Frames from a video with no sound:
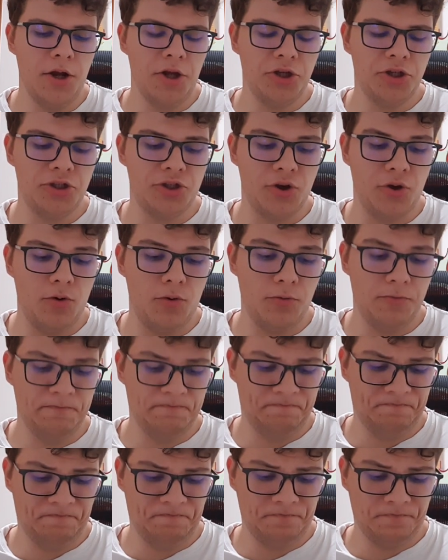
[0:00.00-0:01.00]
So
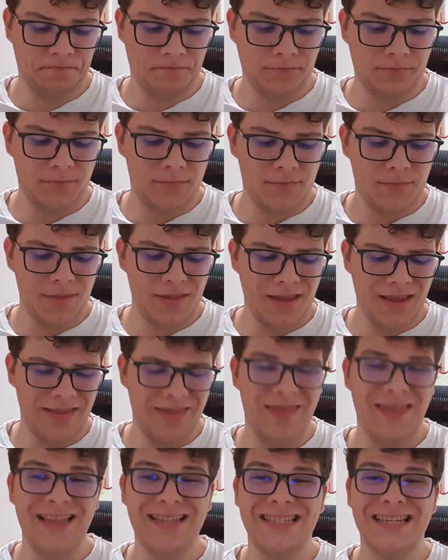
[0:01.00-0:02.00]

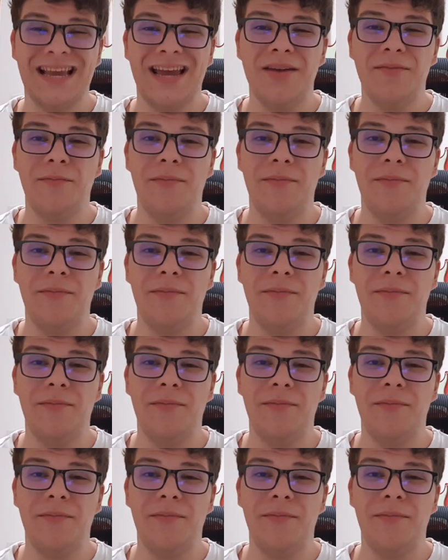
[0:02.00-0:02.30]
this kind